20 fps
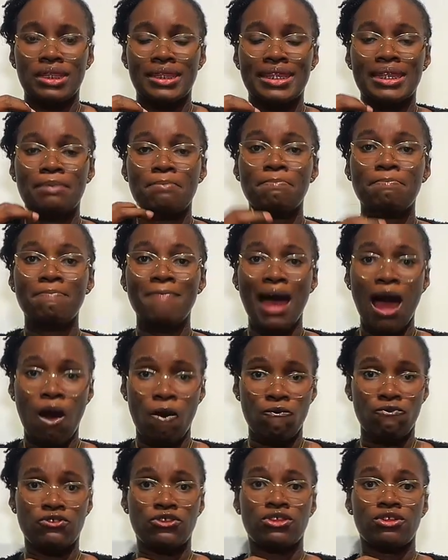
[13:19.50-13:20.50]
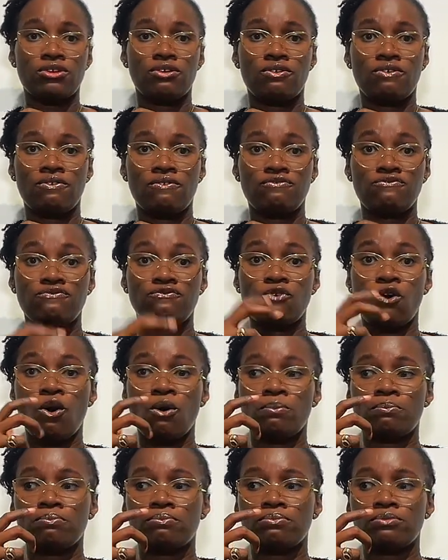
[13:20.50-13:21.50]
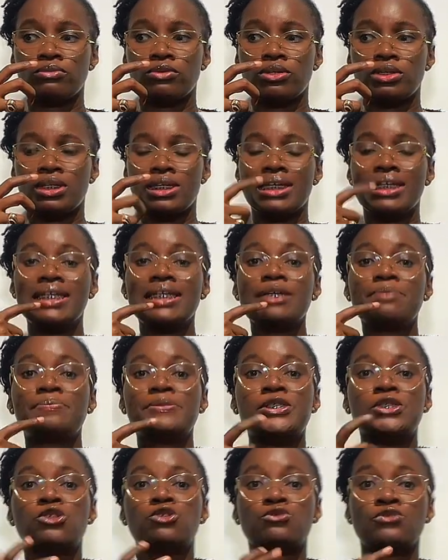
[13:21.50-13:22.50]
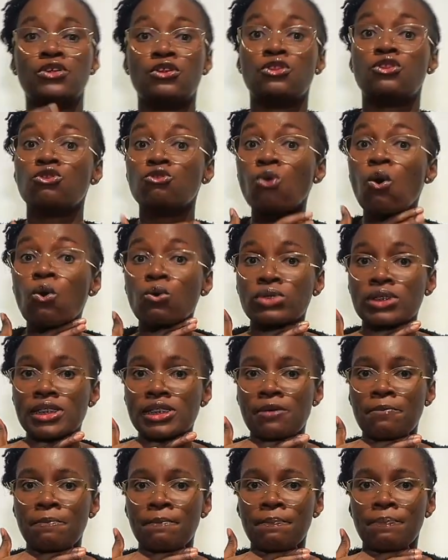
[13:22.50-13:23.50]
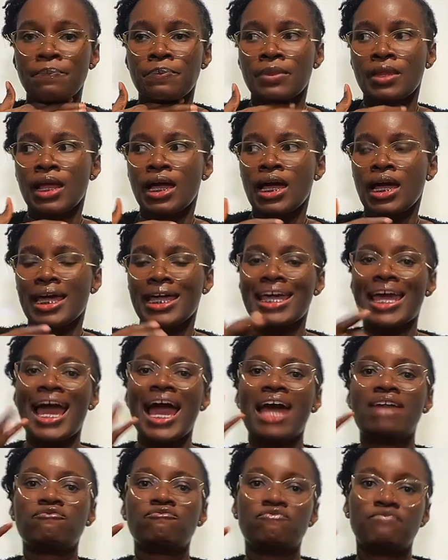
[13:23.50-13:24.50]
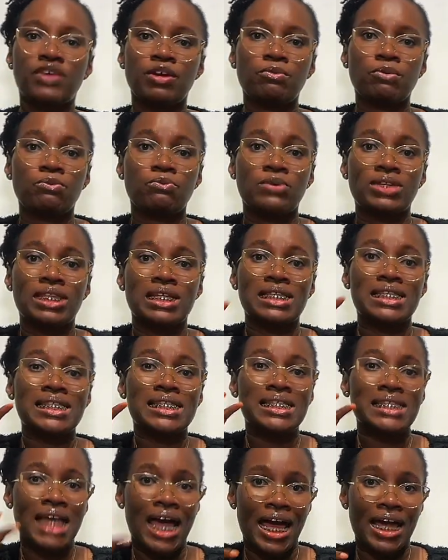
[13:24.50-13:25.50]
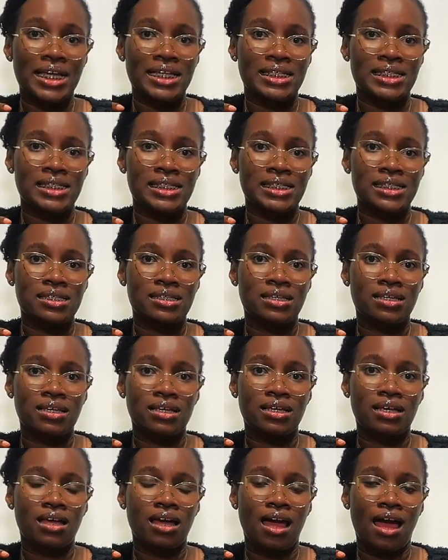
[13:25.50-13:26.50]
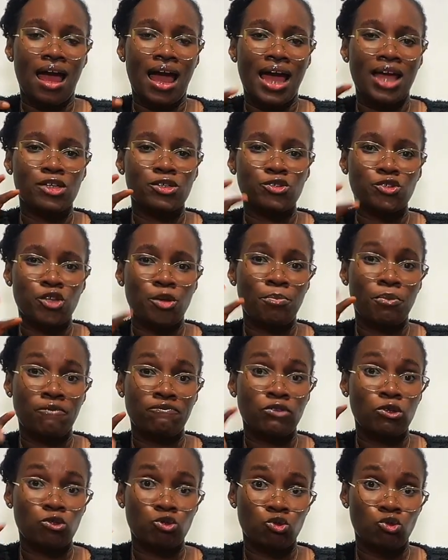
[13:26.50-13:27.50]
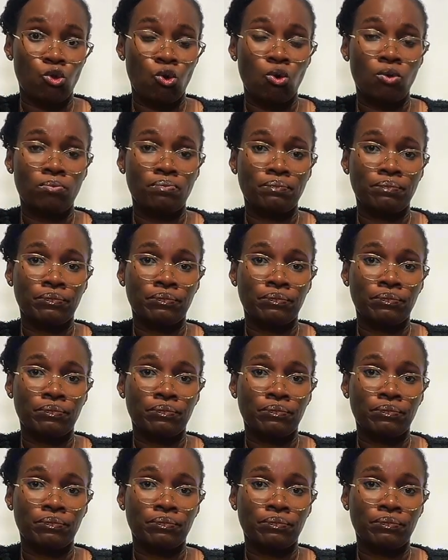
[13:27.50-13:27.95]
the mouth from the lips to the throat can vary with the size and shape of your jaw.